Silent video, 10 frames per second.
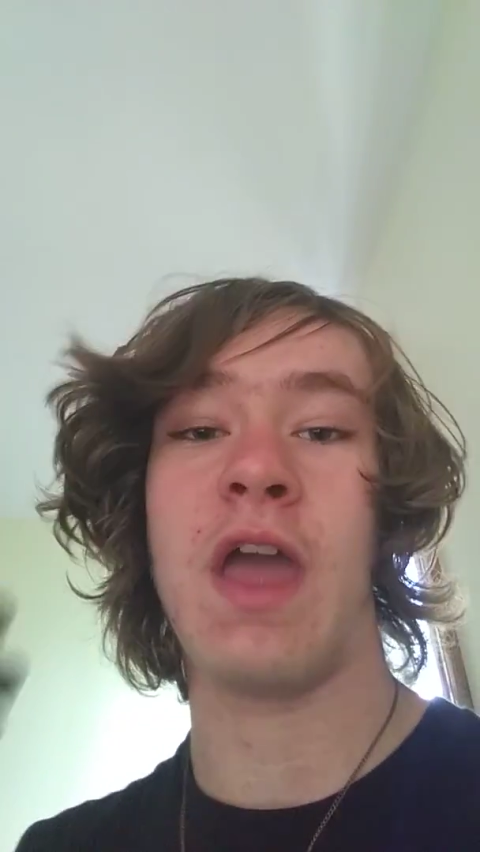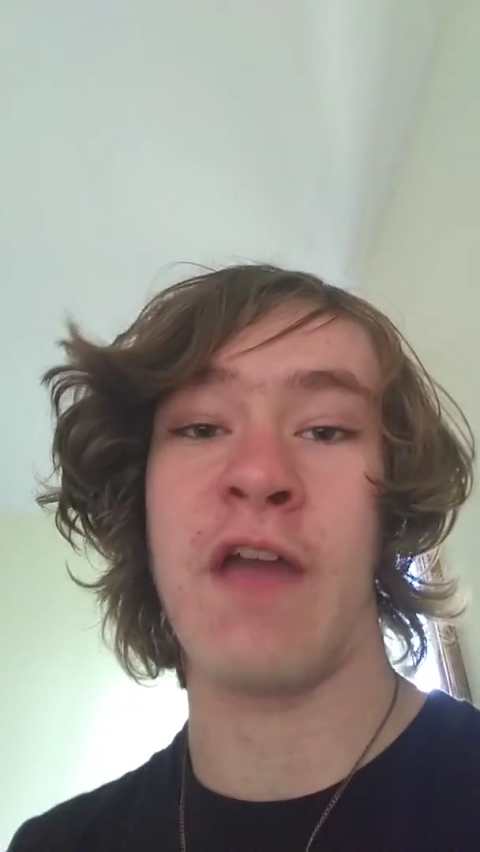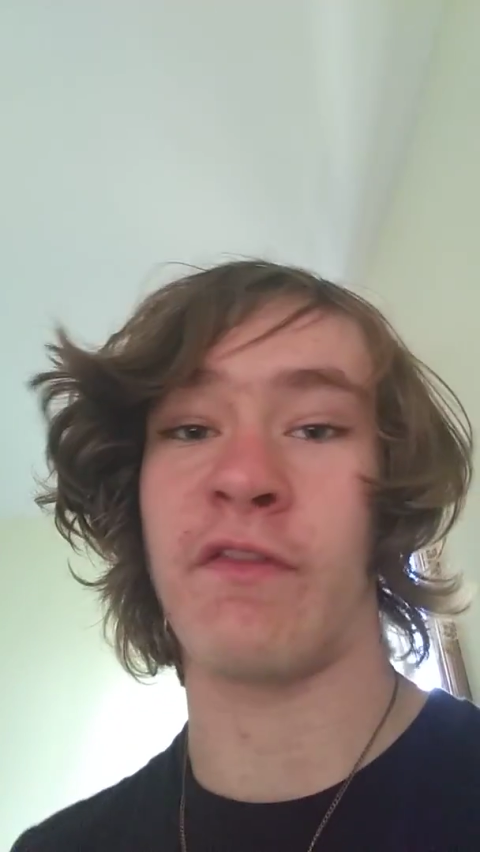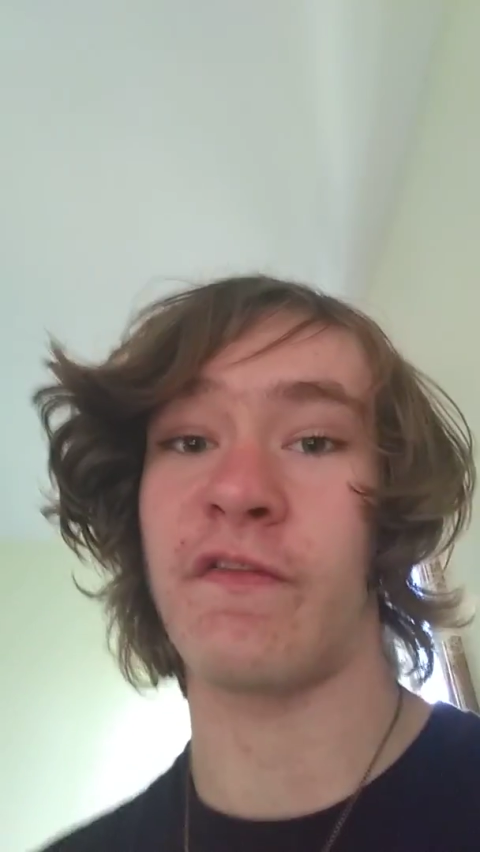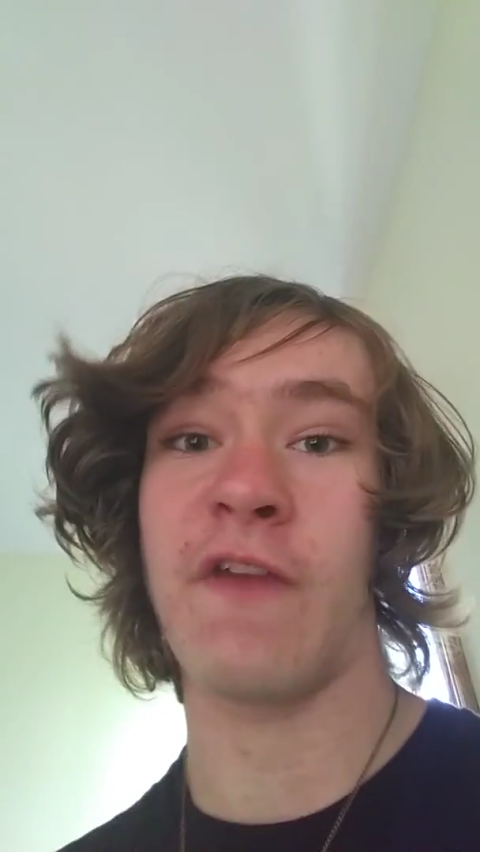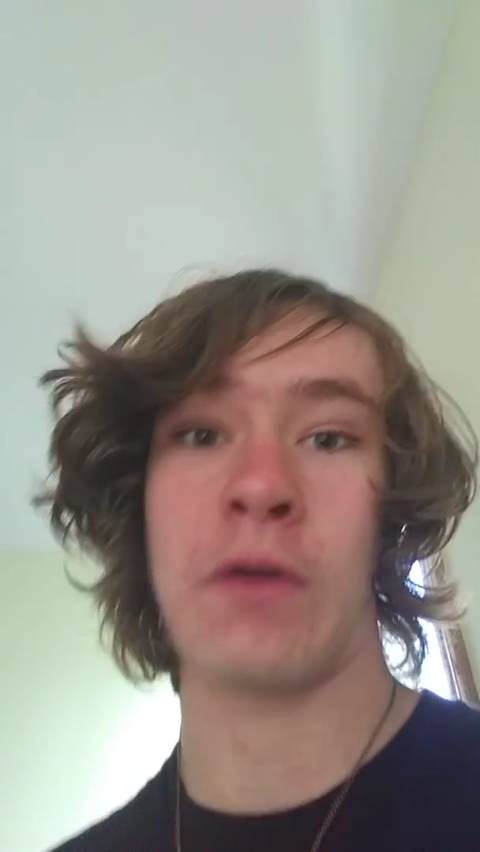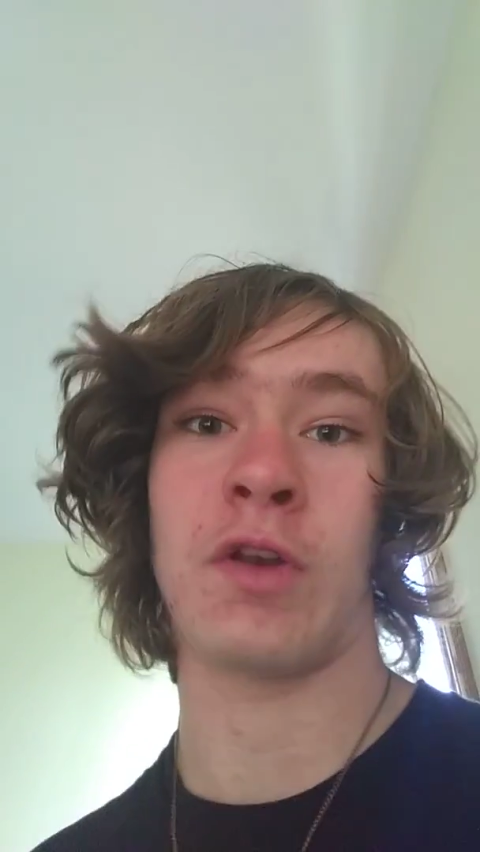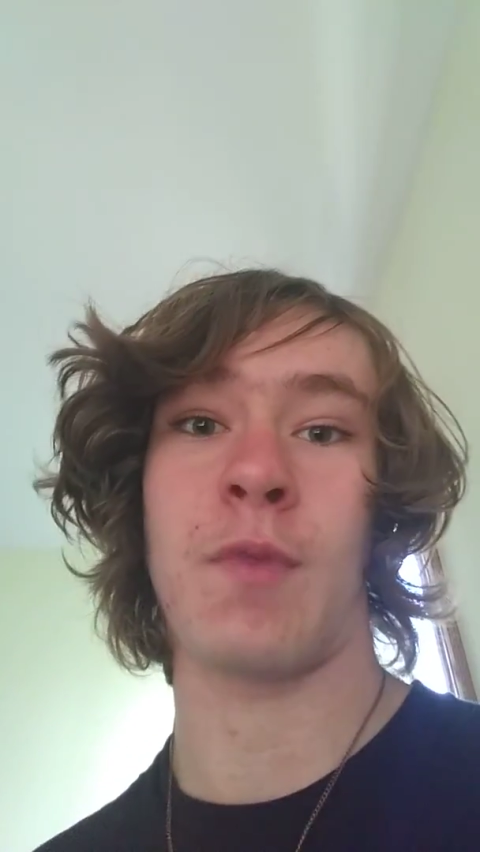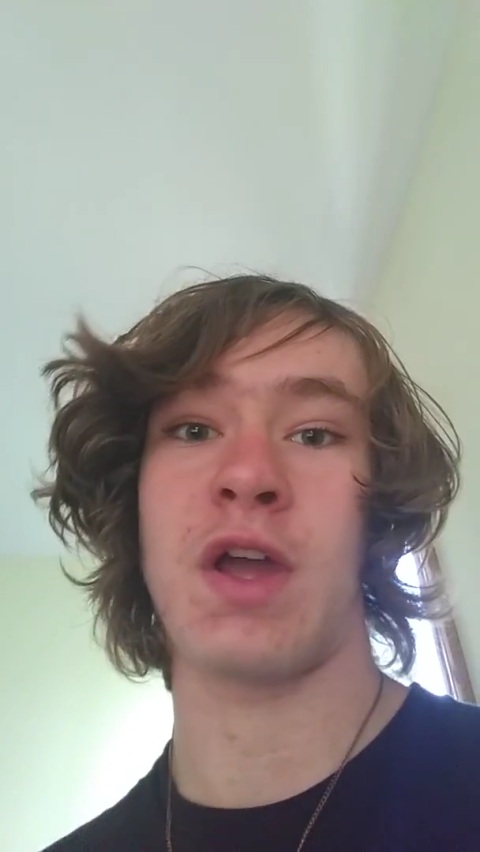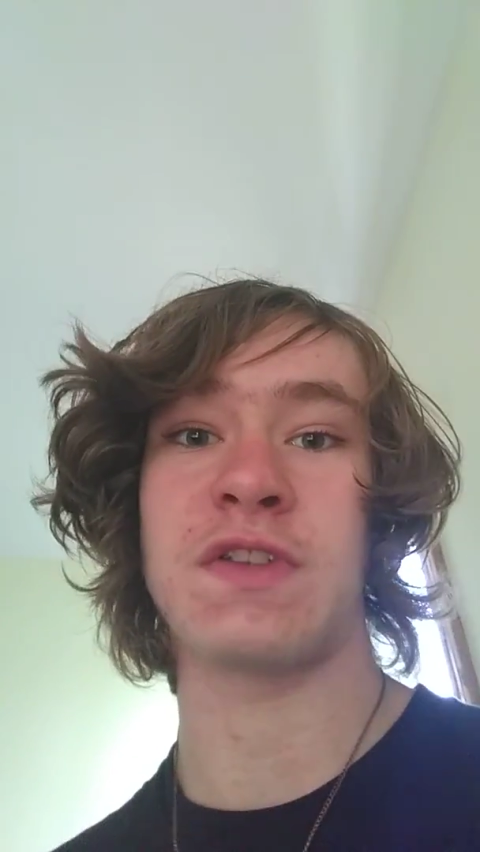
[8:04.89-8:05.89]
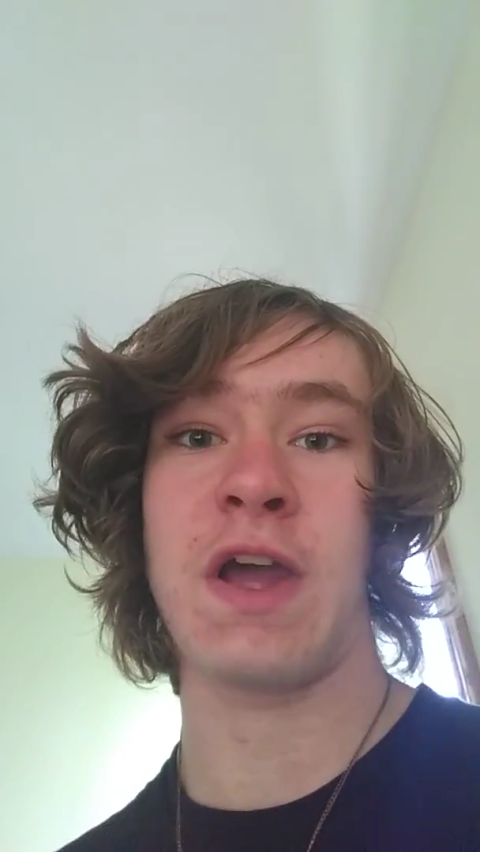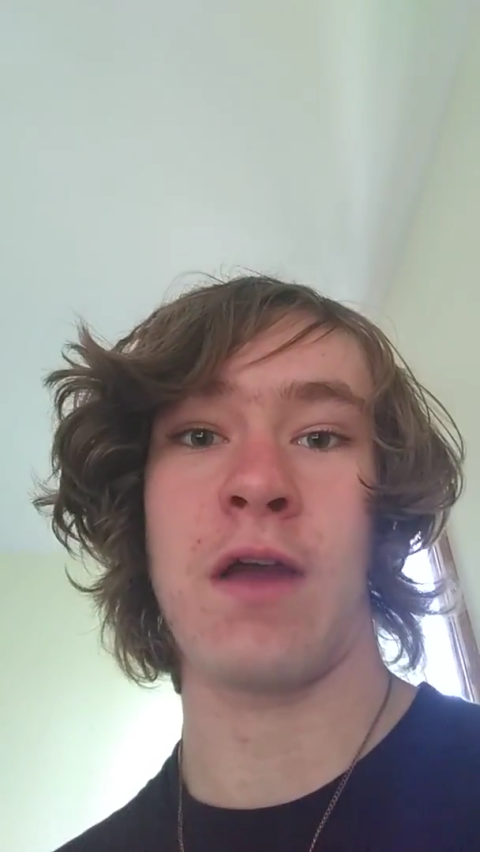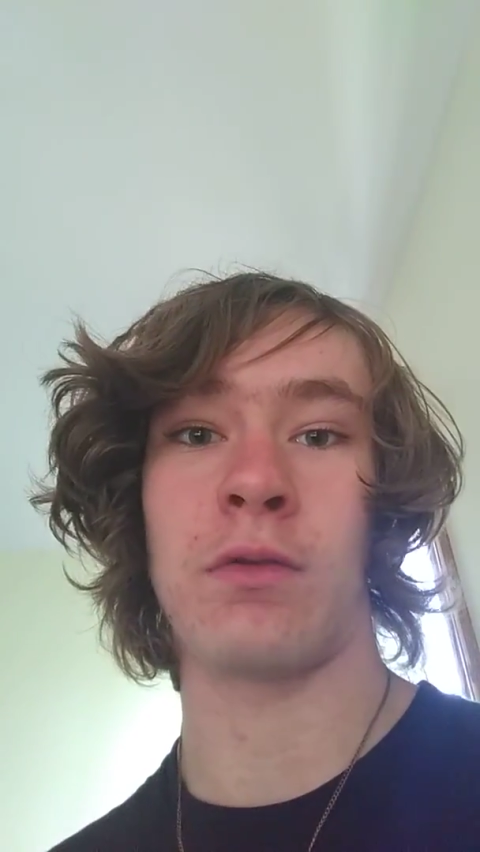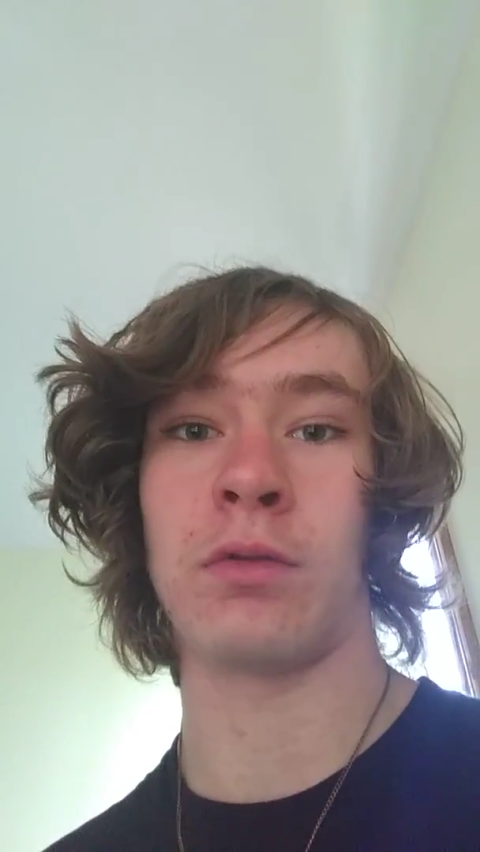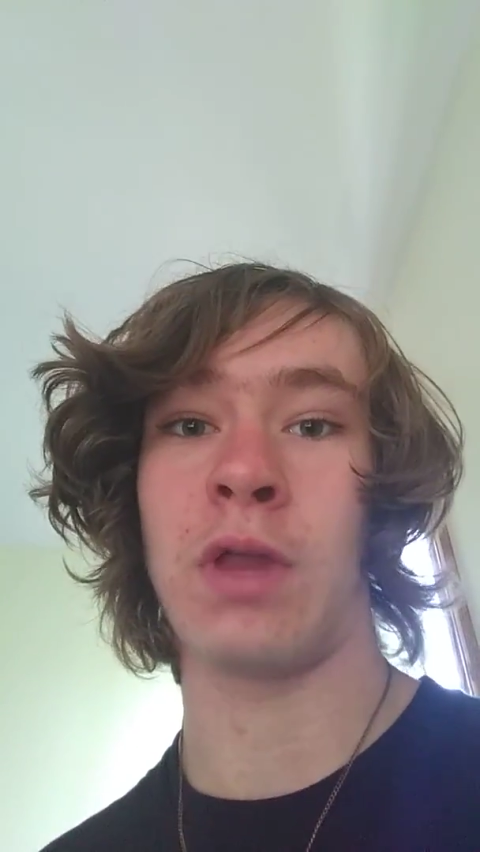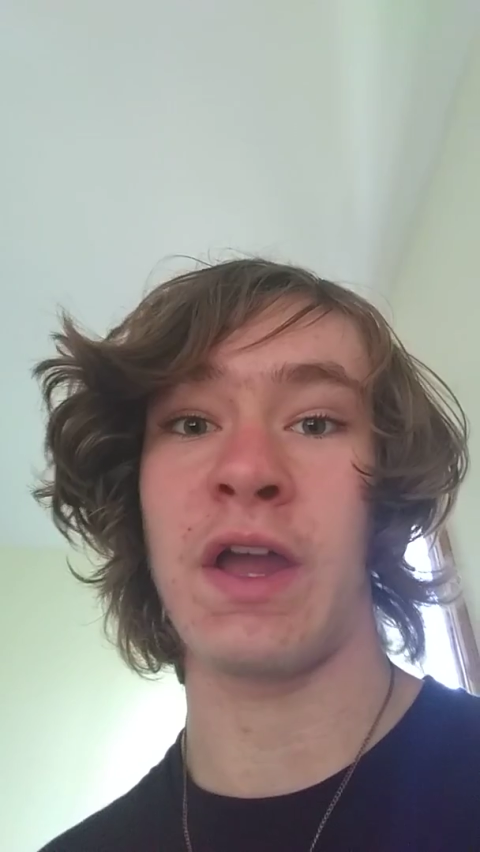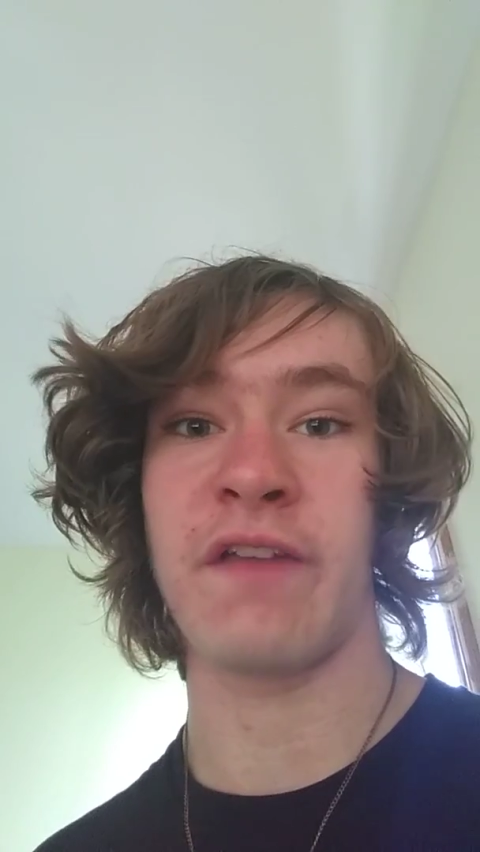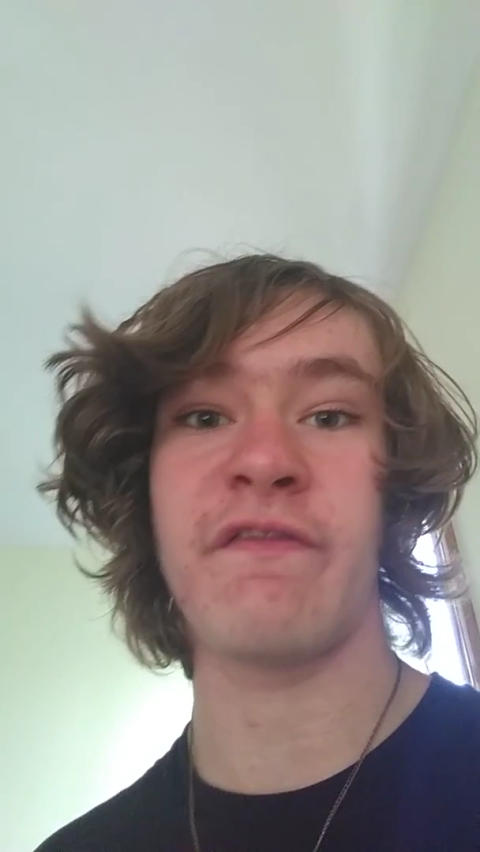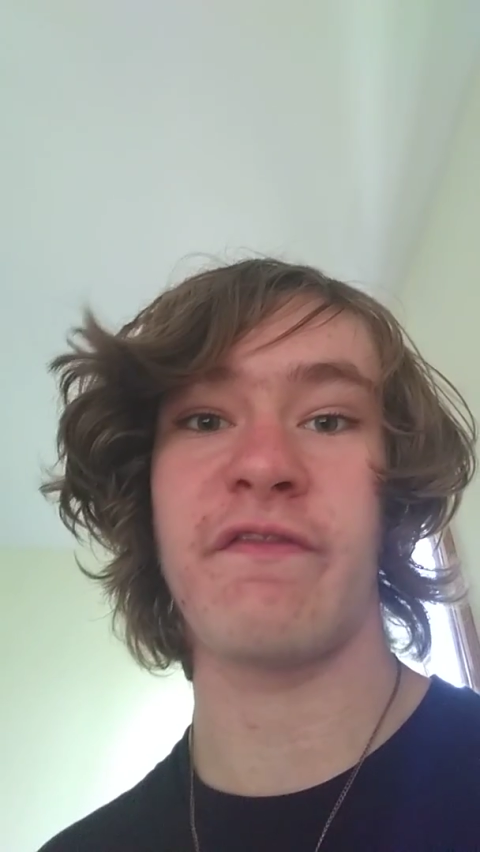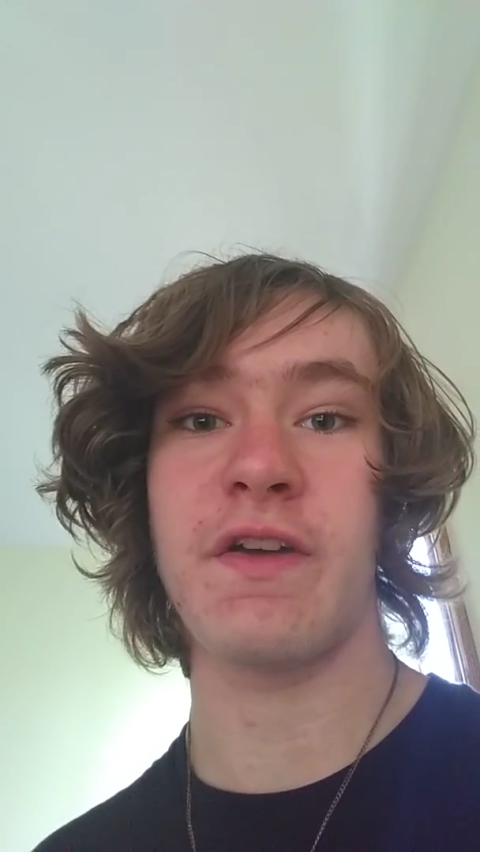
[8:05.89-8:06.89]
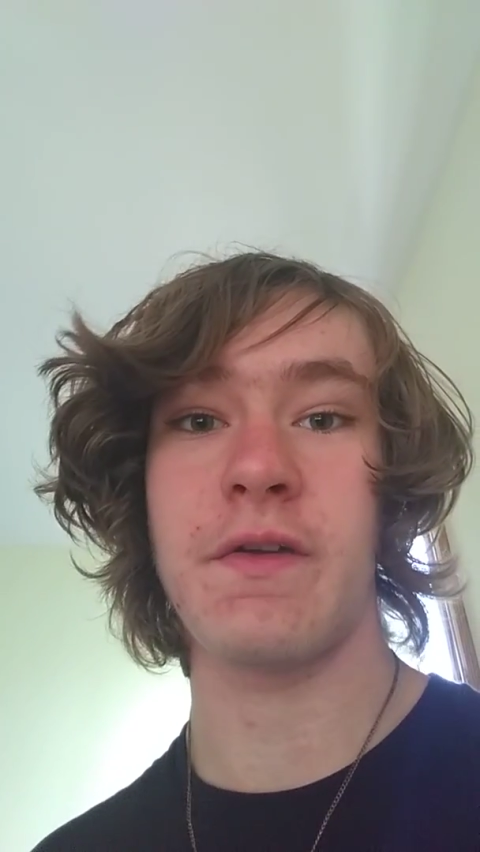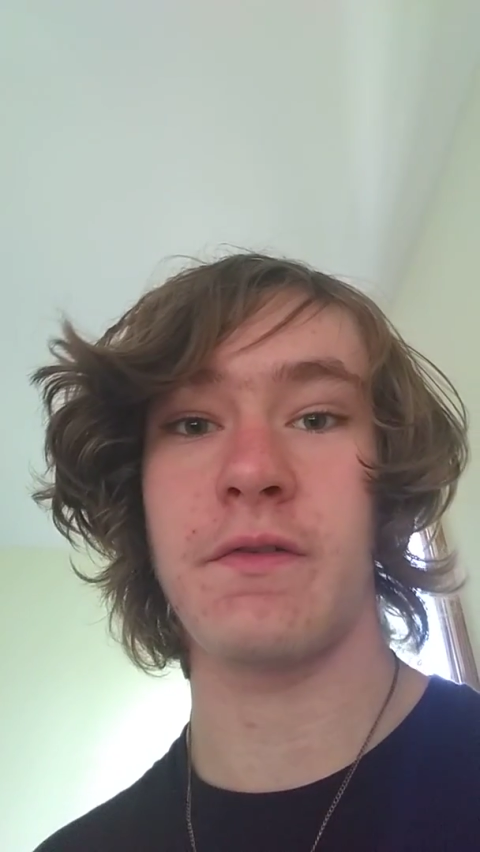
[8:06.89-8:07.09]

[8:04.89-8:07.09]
ever found in my entire life.